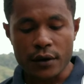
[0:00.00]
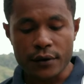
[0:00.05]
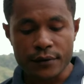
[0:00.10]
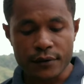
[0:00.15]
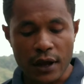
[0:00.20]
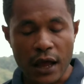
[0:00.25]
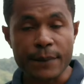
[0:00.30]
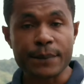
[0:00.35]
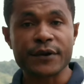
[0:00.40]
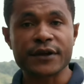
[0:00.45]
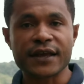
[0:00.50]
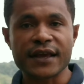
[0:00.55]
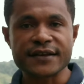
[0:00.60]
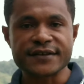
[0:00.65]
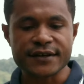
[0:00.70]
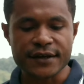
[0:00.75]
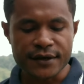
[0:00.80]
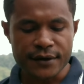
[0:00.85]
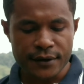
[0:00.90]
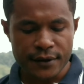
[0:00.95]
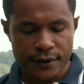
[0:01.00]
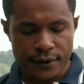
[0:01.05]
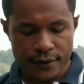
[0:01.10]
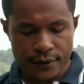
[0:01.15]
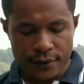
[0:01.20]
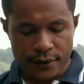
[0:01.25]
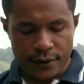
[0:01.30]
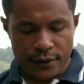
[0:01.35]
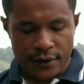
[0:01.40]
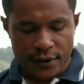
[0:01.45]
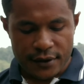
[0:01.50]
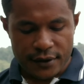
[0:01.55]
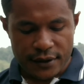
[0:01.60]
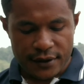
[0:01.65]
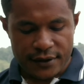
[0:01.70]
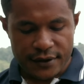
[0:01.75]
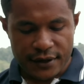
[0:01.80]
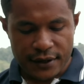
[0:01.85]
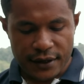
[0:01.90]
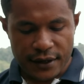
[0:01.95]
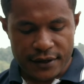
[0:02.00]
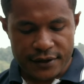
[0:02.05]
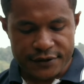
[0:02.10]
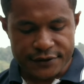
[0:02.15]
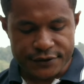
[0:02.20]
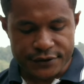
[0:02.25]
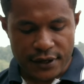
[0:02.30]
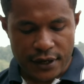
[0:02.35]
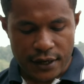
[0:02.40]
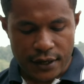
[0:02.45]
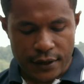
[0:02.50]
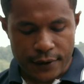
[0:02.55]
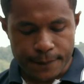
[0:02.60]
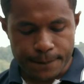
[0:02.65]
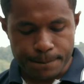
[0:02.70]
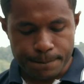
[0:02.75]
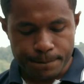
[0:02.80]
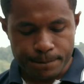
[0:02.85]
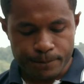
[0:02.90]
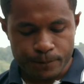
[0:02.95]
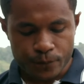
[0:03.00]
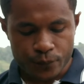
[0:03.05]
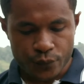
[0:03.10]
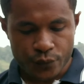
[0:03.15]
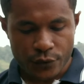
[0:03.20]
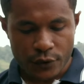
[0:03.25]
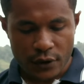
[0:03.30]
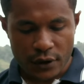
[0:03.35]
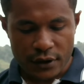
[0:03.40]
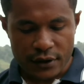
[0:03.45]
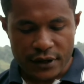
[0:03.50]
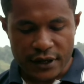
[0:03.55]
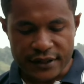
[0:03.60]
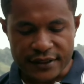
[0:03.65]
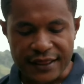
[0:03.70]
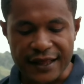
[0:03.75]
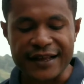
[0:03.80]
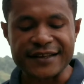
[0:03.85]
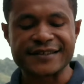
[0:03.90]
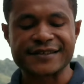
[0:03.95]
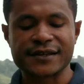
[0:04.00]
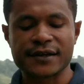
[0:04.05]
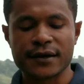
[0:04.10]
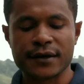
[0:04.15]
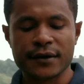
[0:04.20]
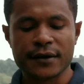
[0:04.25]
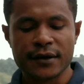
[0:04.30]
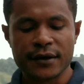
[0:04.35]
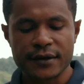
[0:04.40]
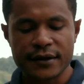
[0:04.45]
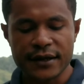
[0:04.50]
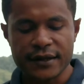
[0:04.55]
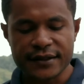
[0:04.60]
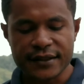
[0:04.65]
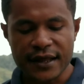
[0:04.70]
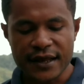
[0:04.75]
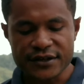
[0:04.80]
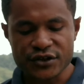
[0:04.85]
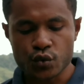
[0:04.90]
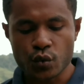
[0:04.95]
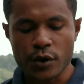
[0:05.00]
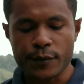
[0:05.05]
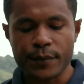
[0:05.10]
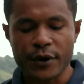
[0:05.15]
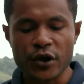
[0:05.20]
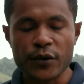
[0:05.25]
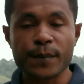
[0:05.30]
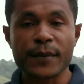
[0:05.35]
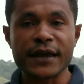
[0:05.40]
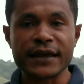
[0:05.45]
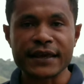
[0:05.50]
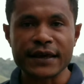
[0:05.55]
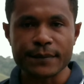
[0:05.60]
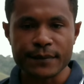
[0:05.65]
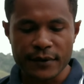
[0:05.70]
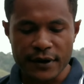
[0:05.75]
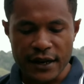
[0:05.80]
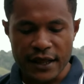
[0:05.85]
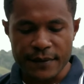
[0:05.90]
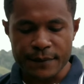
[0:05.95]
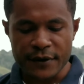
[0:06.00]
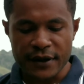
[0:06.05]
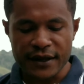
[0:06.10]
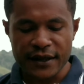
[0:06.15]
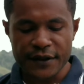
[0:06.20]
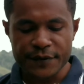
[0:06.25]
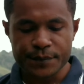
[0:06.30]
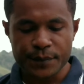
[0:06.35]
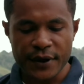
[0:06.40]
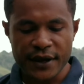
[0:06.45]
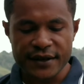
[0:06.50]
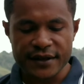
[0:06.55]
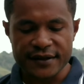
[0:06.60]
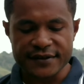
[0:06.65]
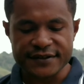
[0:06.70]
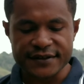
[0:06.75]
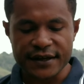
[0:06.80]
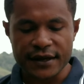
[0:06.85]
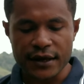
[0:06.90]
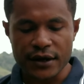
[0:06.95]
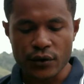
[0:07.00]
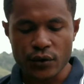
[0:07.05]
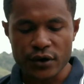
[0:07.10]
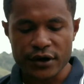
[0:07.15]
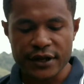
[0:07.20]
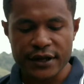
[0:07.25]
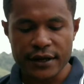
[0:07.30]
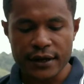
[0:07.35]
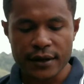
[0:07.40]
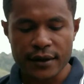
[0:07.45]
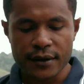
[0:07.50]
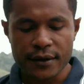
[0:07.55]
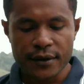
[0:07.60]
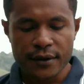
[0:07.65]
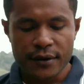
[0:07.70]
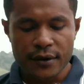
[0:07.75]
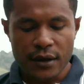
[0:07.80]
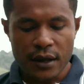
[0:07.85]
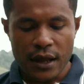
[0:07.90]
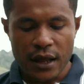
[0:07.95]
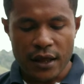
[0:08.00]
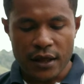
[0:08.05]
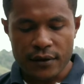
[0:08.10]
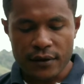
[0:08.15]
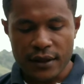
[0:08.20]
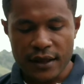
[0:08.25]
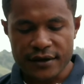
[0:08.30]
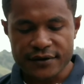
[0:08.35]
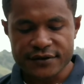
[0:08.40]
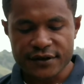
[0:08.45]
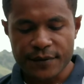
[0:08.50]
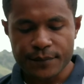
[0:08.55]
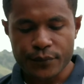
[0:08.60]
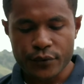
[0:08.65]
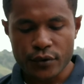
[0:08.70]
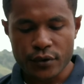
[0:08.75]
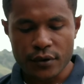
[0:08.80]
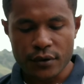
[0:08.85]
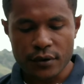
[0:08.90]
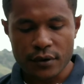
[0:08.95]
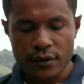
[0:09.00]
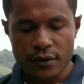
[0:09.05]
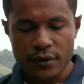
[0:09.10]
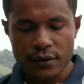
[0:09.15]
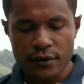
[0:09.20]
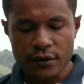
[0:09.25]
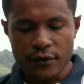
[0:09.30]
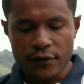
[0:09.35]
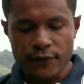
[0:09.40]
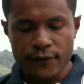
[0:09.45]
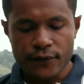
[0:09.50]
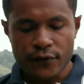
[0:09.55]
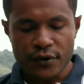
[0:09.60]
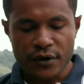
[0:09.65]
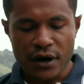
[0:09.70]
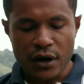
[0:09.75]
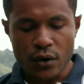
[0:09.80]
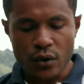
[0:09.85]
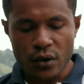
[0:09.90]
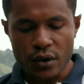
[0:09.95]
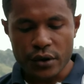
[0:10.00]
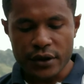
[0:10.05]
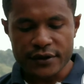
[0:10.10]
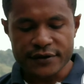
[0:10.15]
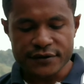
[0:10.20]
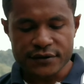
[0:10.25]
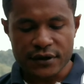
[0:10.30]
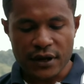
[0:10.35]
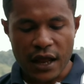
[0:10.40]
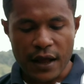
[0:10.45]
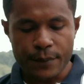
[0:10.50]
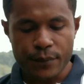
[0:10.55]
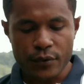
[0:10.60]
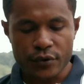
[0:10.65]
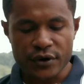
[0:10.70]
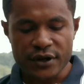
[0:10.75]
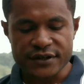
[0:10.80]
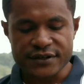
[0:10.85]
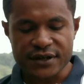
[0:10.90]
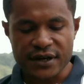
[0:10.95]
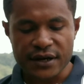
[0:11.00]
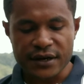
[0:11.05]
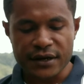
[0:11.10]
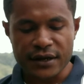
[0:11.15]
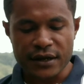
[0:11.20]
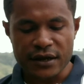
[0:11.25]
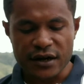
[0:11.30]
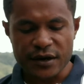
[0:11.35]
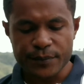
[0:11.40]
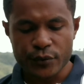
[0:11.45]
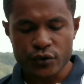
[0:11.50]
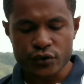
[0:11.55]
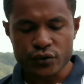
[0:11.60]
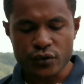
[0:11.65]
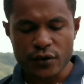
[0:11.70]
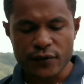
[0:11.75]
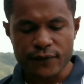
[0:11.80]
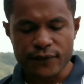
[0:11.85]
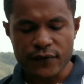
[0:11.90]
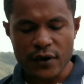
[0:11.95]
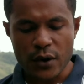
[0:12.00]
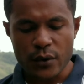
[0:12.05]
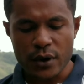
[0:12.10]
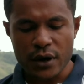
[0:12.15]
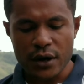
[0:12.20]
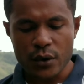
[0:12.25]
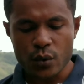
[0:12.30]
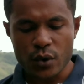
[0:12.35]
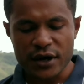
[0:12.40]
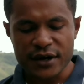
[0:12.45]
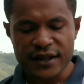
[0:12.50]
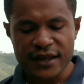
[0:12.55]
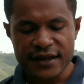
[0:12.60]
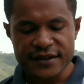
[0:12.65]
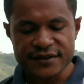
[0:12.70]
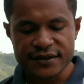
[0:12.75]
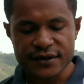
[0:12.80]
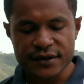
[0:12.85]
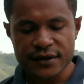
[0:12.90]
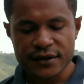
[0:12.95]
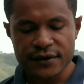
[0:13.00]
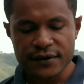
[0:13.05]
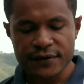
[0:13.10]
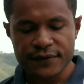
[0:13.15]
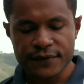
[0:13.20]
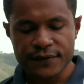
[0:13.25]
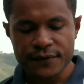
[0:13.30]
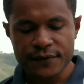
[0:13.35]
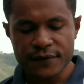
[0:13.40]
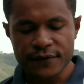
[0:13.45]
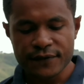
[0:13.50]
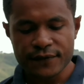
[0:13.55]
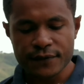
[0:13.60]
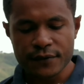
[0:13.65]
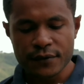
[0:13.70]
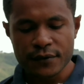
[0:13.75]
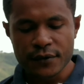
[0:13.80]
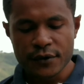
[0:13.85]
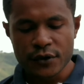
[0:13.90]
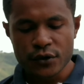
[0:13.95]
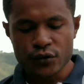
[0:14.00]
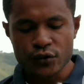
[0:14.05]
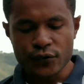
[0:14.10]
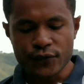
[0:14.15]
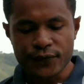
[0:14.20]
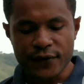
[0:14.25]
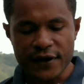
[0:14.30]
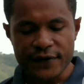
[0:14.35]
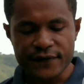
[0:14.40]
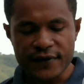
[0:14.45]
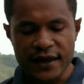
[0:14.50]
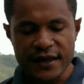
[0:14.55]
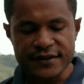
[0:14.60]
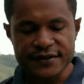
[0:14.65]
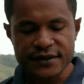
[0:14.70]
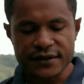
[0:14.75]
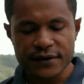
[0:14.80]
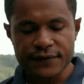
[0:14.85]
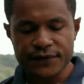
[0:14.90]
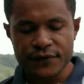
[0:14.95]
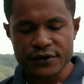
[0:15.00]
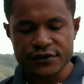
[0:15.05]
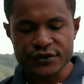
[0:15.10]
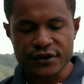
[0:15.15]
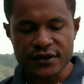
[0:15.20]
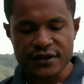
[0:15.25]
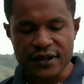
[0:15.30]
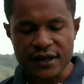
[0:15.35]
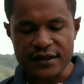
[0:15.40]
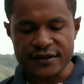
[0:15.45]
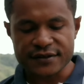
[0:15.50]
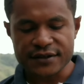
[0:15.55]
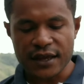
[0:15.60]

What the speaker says: application. Here is the task. The task whereby you make him learn and get paid. It's here, all here. Example. For now, it's up on the screen here. Report on flour 1 kg to 5 kg featured task